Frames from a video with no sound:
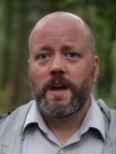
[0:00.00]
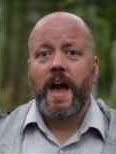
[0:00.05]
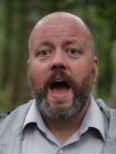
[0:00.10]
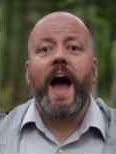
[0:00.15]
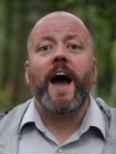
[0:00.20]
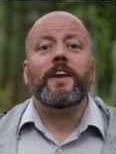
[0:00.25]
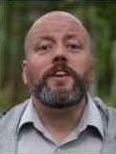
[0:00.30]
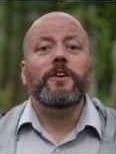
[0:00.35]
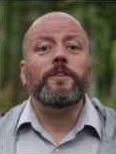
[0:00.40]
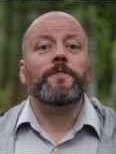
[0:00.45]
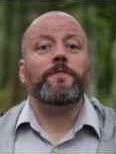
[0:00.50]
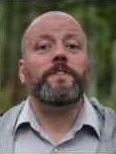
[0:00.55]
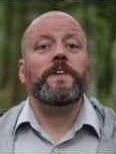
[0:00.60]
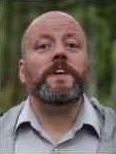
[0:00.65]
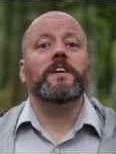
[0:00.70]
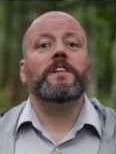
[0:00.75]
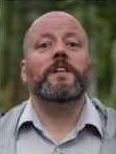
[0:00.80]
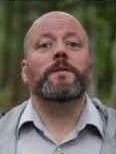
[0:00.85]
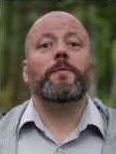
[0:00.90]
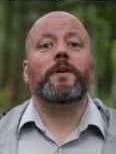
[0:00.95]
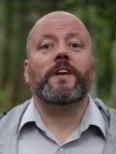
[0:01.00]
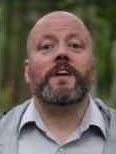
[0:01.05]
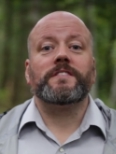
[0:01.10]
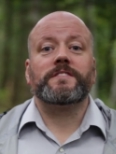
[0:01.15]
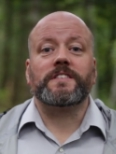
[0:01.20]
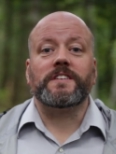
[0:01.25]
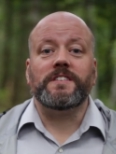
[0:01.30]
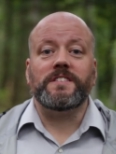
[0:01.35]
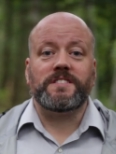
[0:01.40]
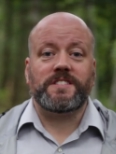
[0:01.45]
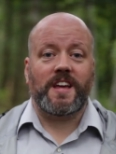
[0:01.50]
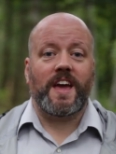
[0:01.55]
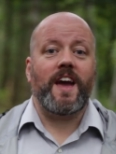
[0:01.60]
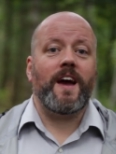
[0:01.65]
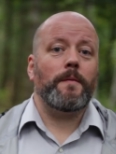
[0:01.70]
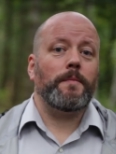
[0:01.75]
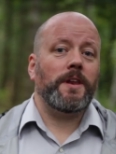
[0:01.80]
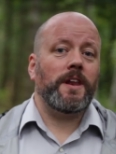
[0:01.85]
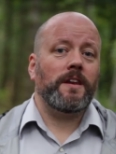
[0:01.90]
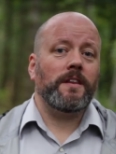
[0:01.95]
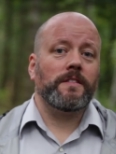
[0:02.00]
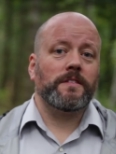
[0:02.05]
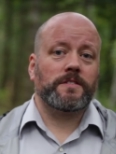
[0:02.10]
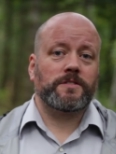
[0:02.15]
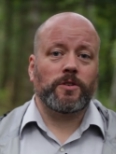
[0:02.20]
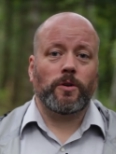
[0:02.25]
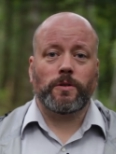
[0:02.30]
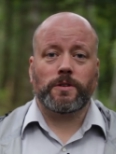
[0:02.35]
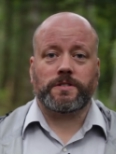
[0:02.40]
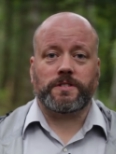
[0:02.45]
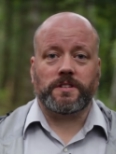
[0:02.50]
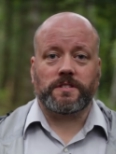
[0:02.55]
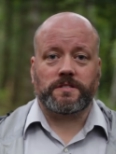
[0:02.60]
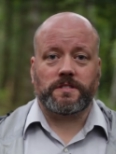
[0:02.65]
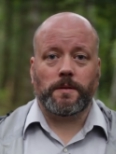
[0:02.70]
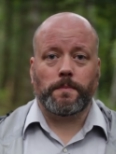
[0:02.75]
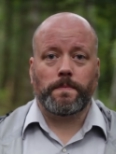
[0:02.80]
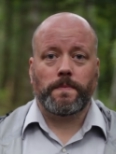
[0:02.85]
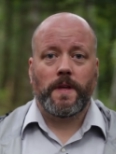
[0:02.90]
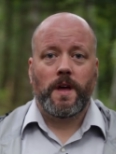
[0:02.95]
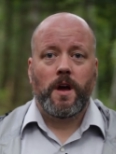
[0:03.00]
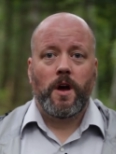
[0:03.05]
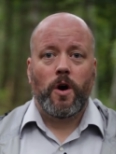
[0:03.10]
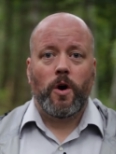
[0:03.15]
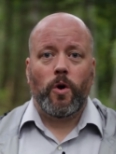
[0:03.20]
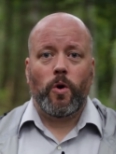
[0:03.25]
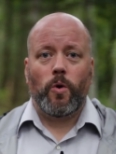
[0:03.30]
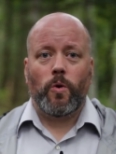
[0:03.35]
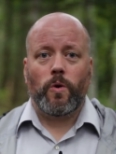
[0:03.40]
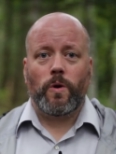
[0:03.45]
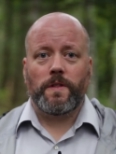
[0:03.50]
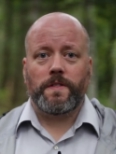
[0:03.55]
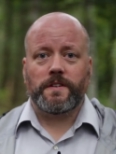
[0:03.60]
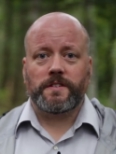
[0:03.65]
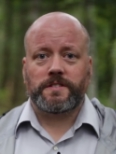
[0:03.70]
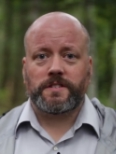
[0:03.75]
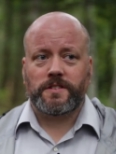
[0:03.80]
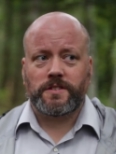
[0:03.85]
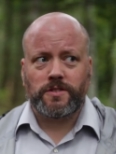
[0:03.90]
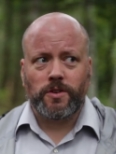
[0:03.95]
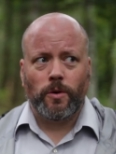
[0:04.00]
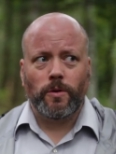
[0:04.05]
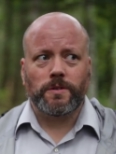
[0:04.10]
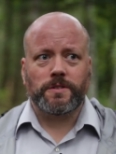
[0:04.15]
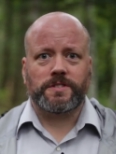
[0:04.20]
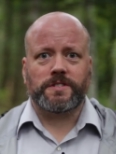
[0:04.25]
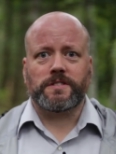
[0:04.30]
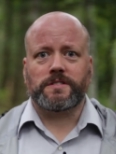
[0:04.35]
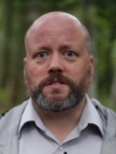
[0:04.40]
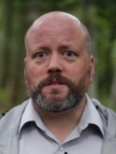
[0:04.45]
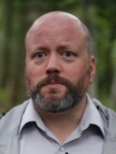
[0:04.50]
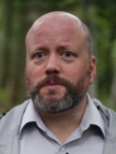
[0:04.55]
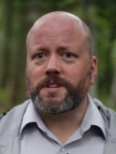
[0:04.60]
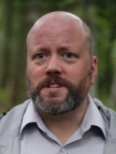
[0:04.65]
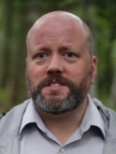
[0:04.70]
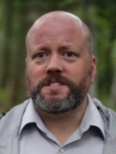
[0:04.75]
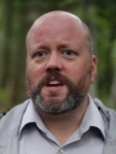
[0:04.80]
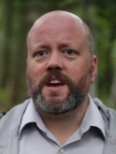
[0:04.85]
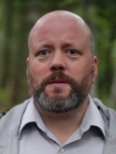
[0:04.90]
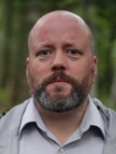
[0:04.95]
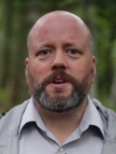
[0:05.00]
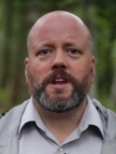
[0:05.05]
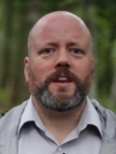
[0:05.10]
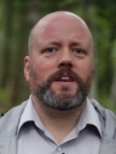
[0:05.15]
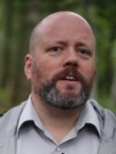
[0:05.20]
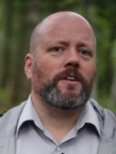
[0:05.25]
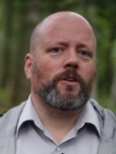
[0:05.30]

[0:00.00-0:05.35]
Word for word: How do you feel about us contaminating the solar system, or the solar system contaminating